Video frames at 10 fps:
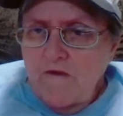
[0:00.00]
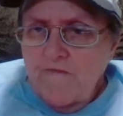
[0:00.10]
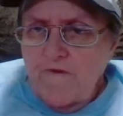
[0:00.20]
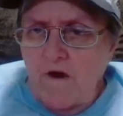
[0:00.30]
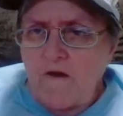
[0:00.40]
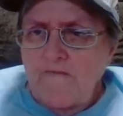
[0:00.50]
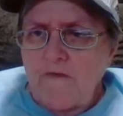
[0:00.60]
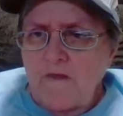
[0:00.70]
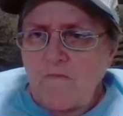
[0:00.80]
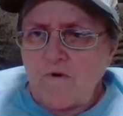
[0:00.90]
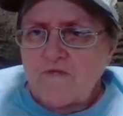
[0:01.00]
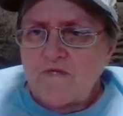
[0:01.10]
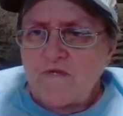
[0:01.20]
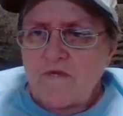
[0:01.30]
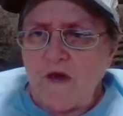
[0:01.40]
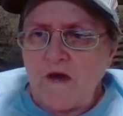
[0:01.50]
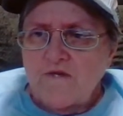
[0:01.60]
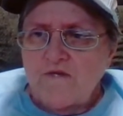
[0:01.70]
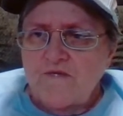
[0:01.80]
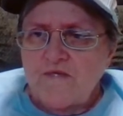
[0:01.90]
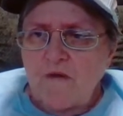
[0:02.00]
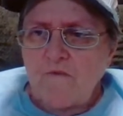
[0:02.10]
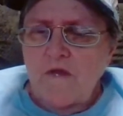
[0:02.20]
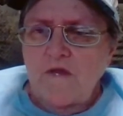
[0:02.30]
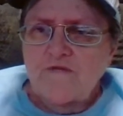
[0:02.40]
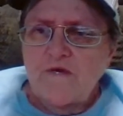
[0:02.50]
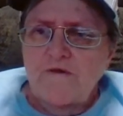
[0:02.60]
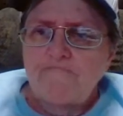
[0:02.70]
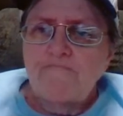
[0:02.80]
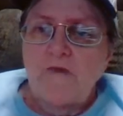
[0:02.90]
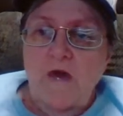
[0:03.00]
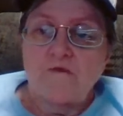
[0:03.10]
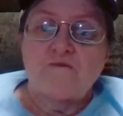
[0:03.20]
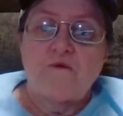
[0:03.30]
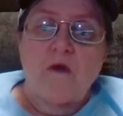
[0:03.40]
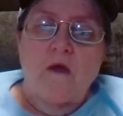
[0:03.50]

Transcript: Thought, then emotion, then action. Is that right, AJ? Yes.